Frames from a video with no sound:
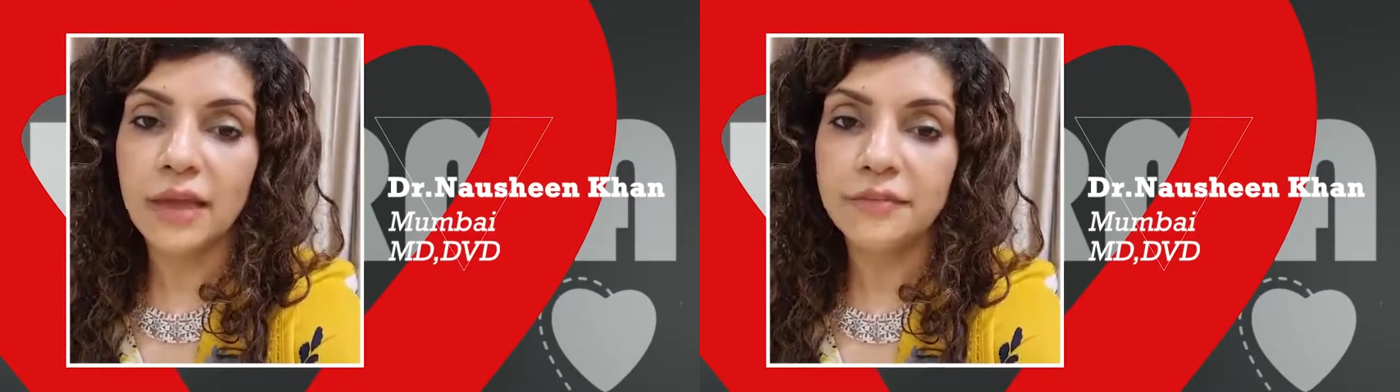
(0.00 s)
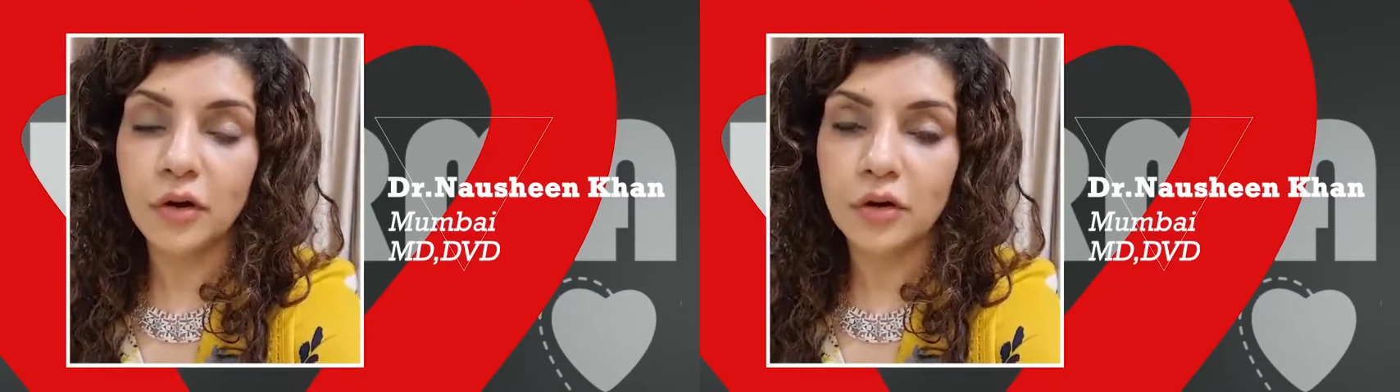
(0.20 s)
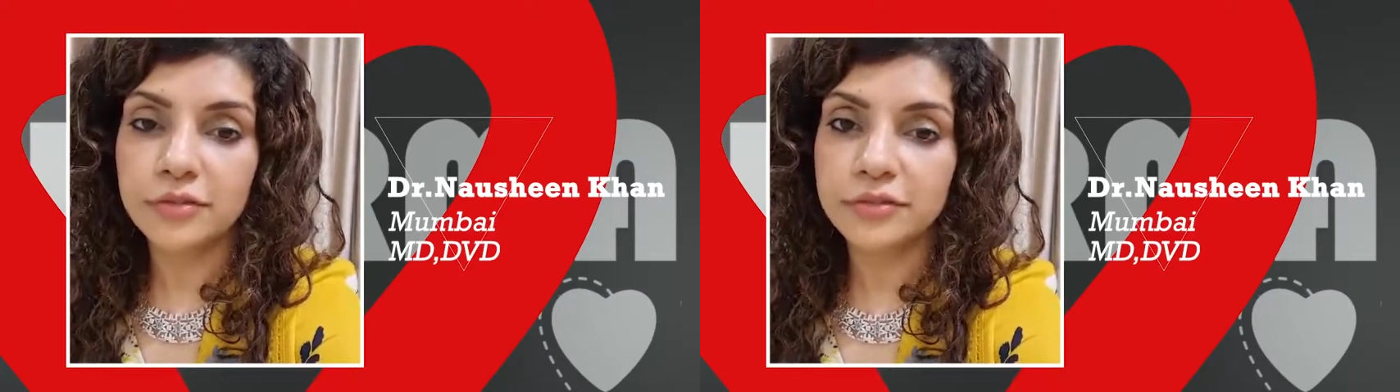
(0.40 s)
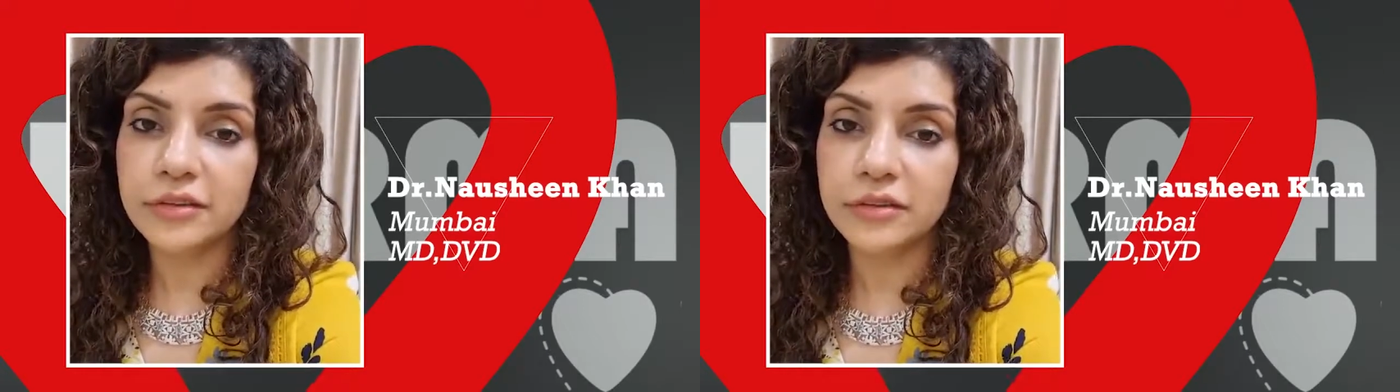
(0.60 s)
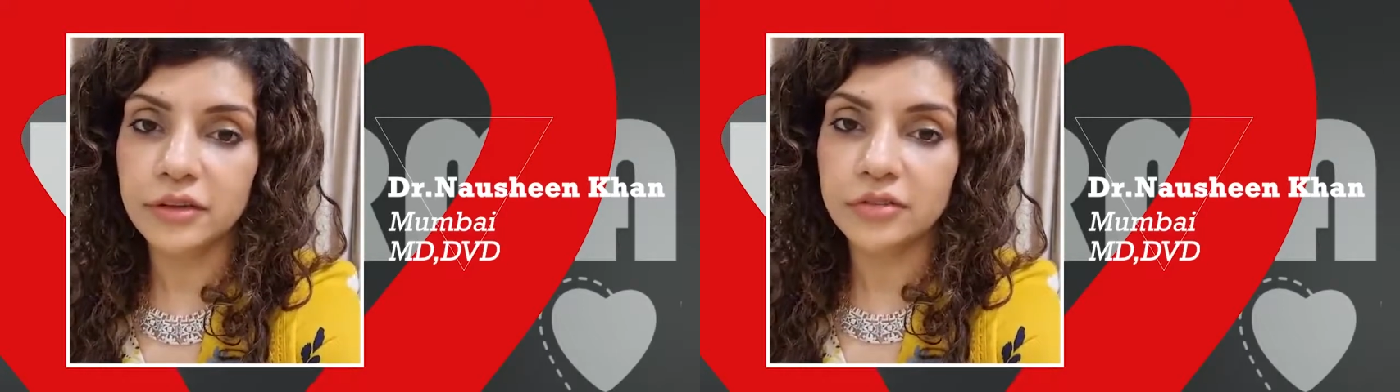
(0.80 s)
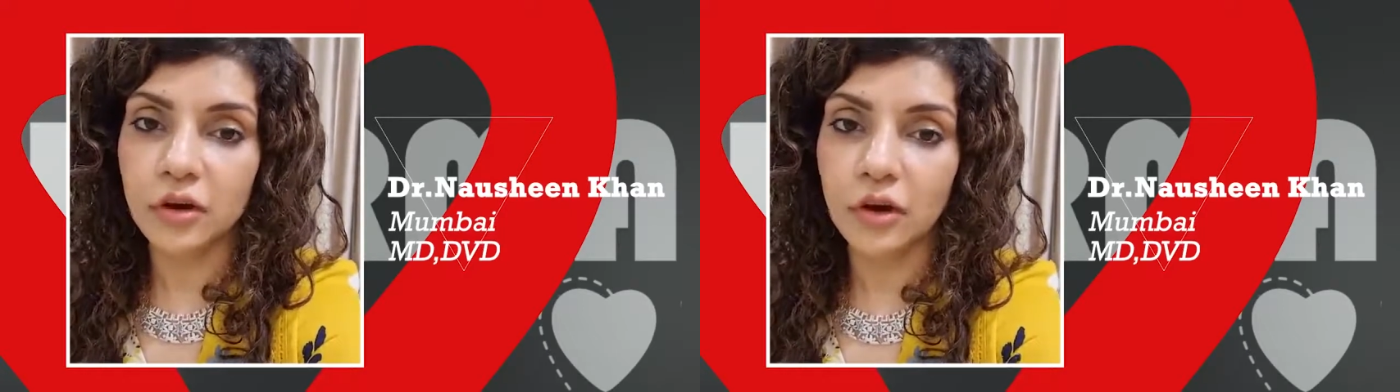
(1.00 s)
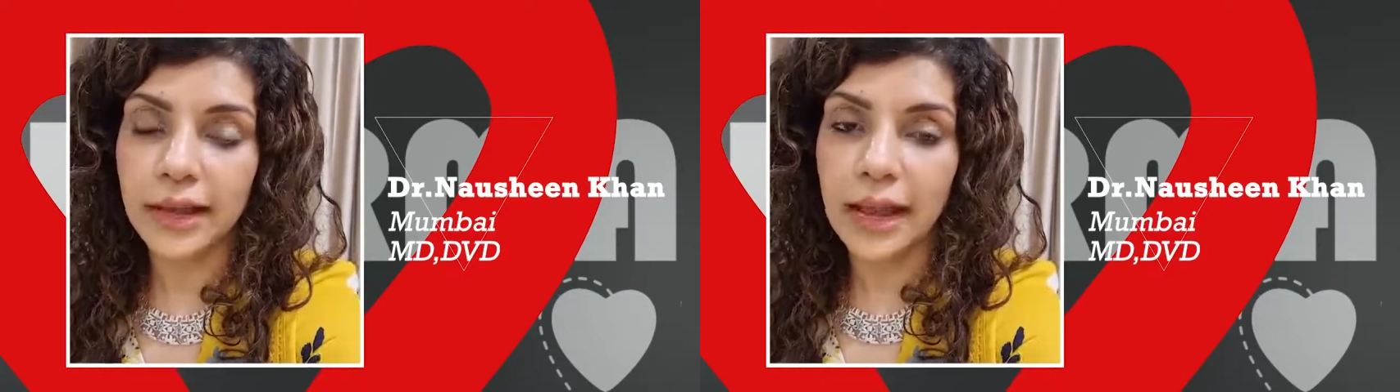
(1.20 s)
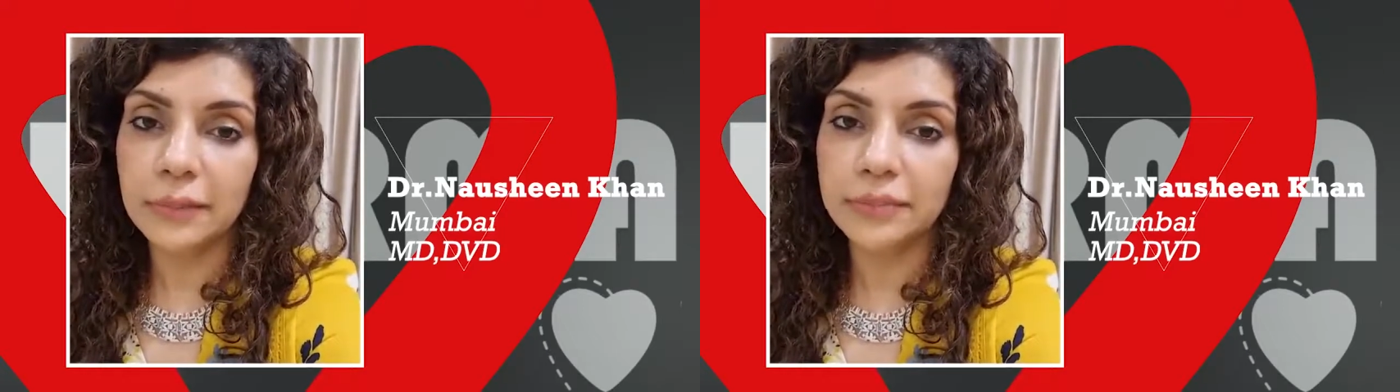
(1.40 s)
If all of this does
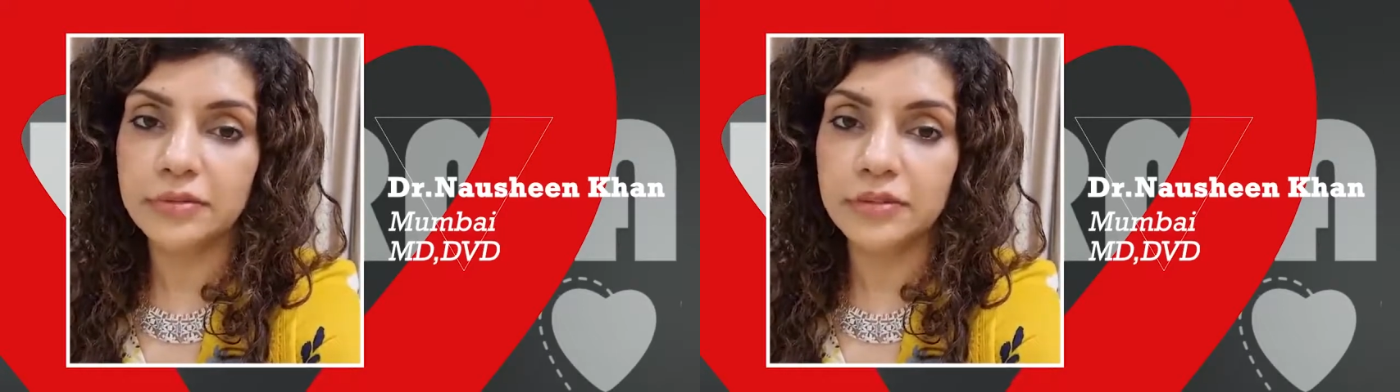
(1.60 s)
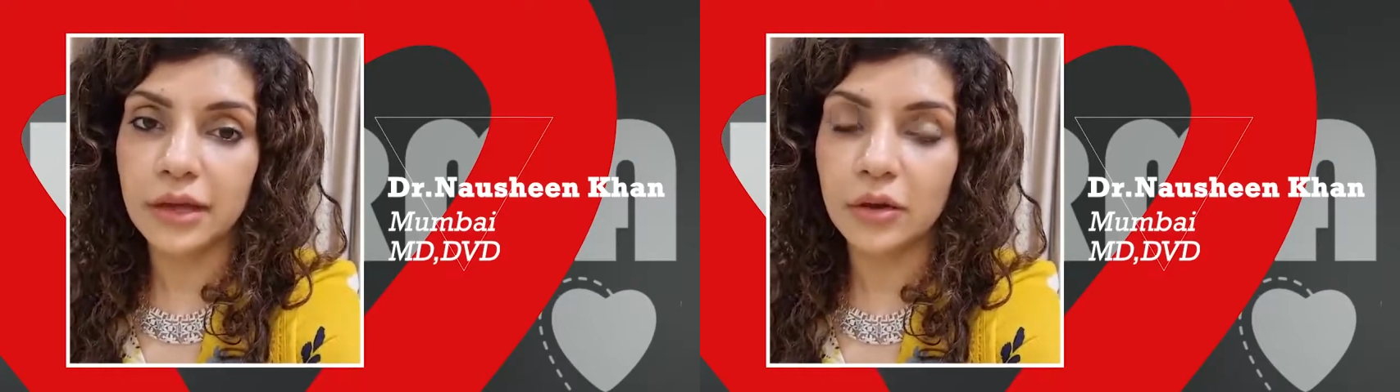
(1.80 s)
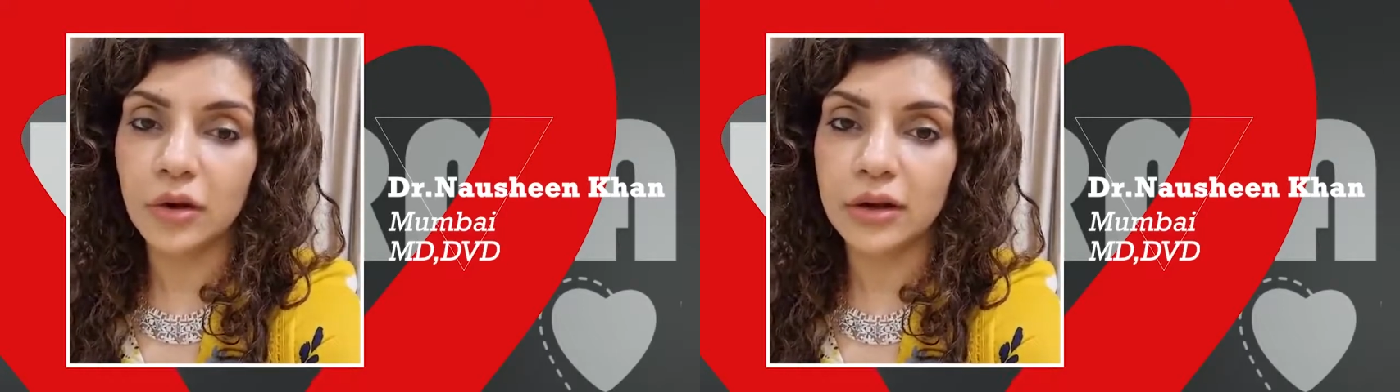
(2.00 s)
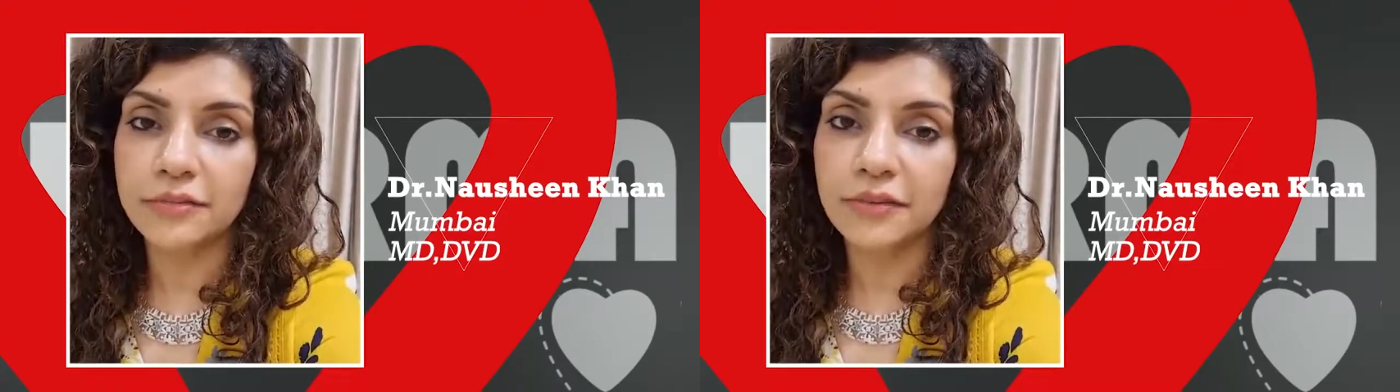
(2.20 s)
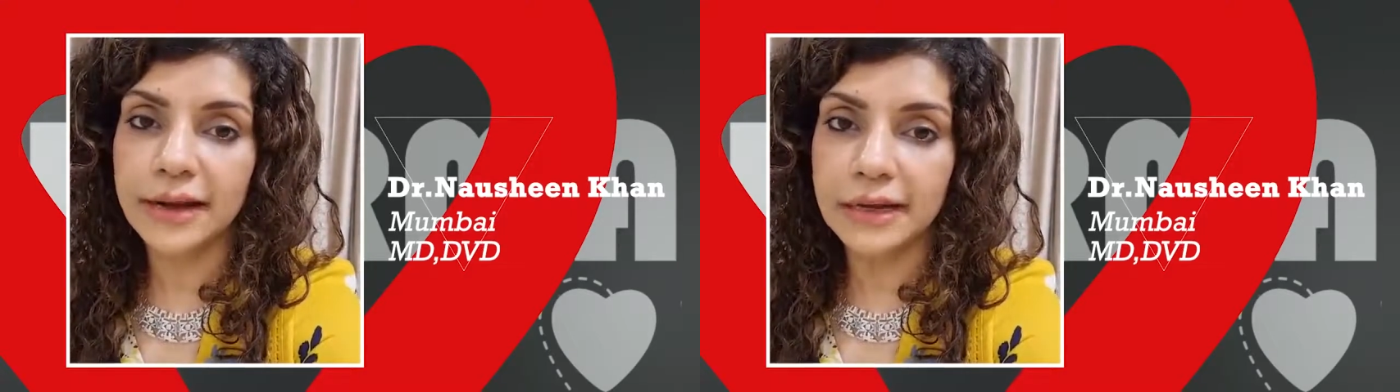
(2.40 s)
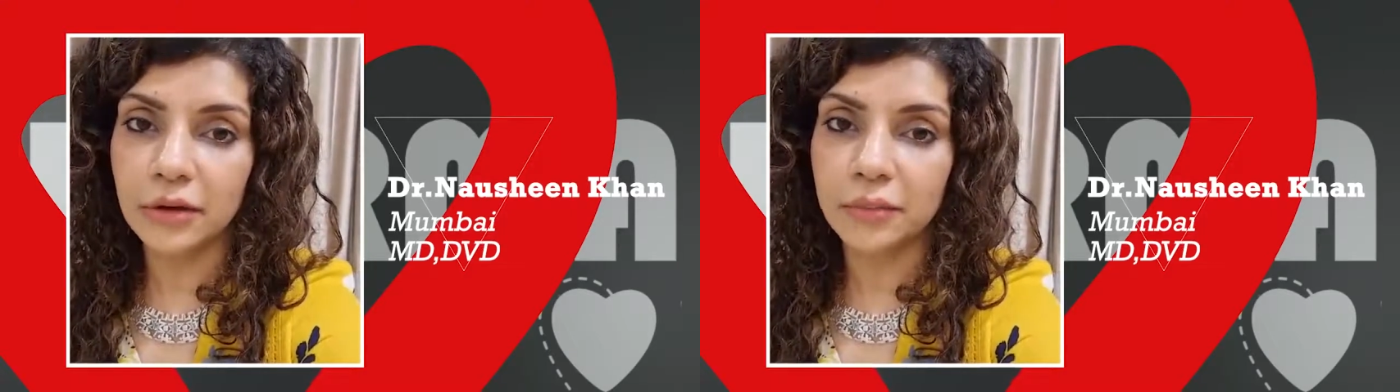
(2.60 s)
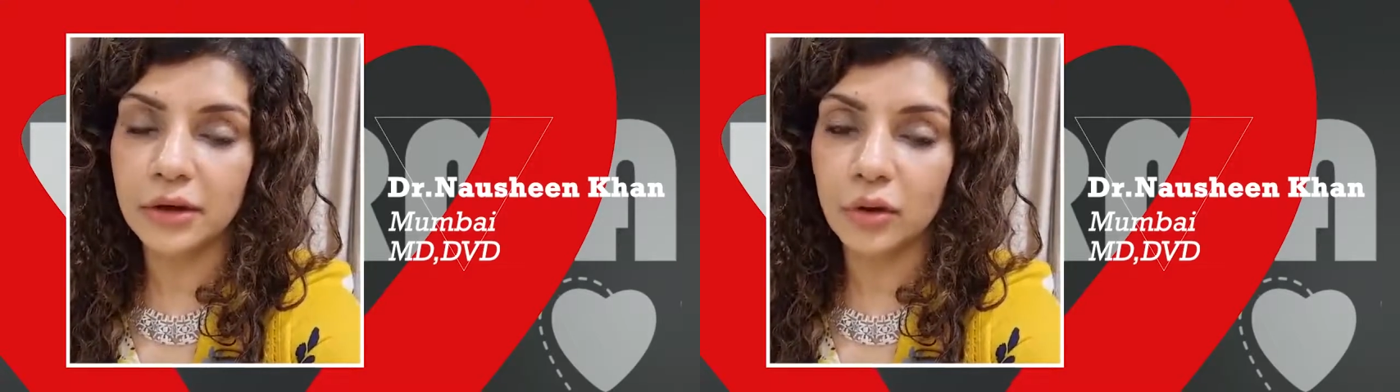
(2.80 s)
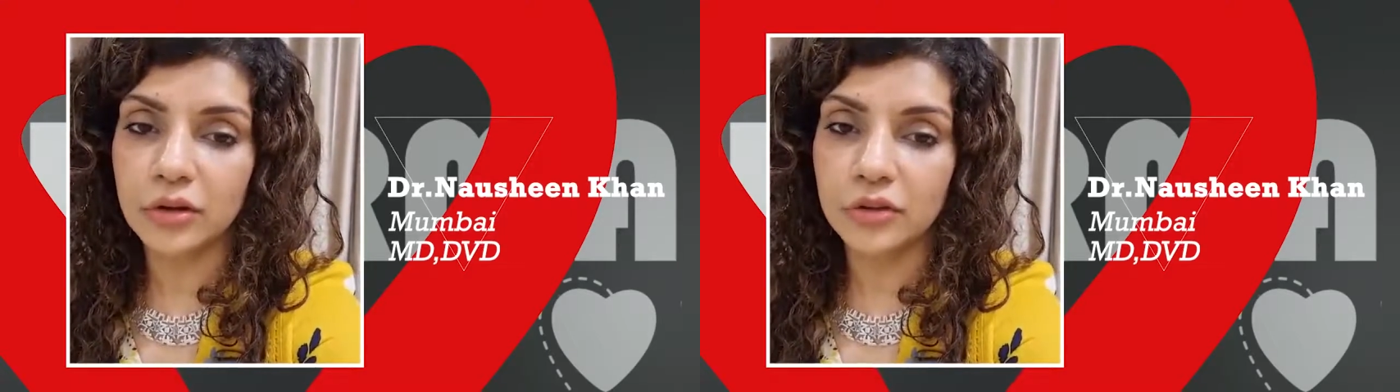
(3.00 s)
not help, see a qualified
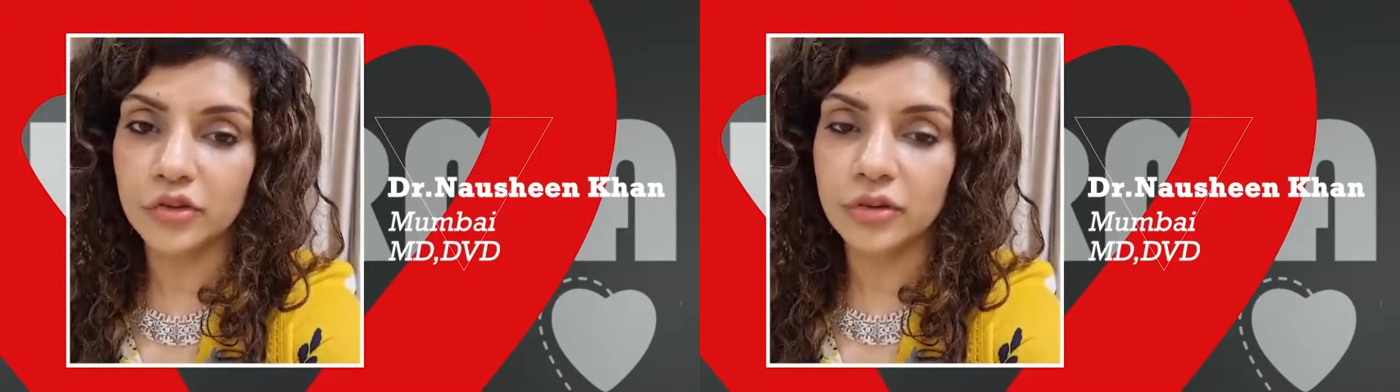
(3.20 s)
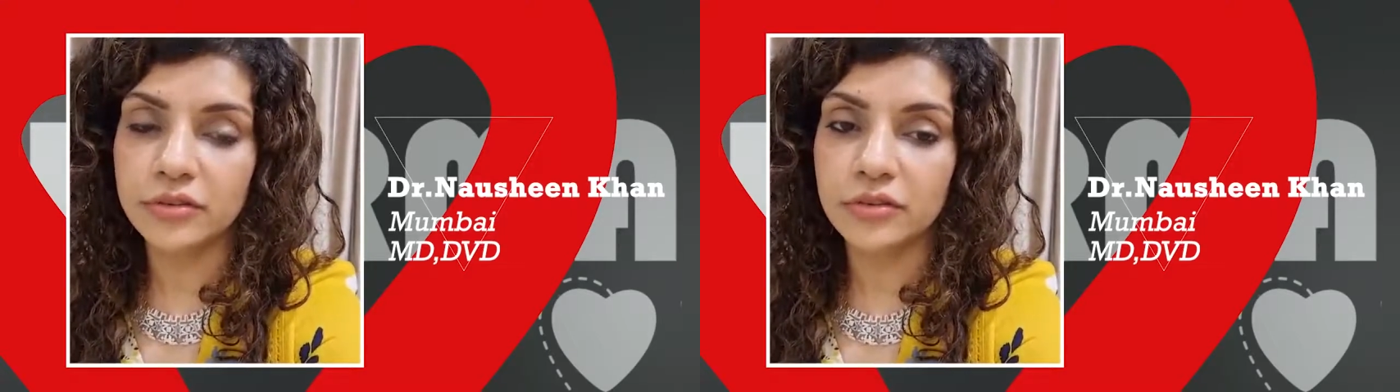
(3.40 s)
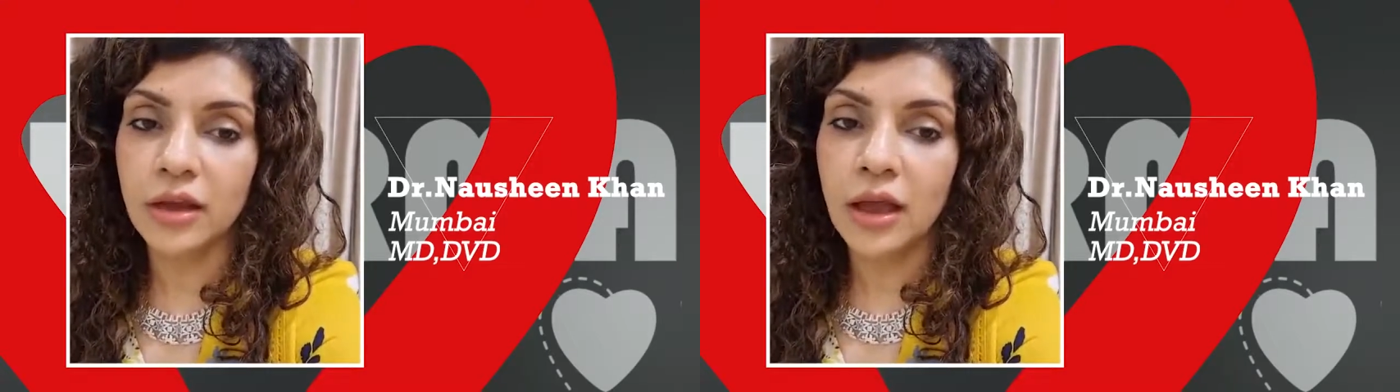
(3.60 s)
dermatologist.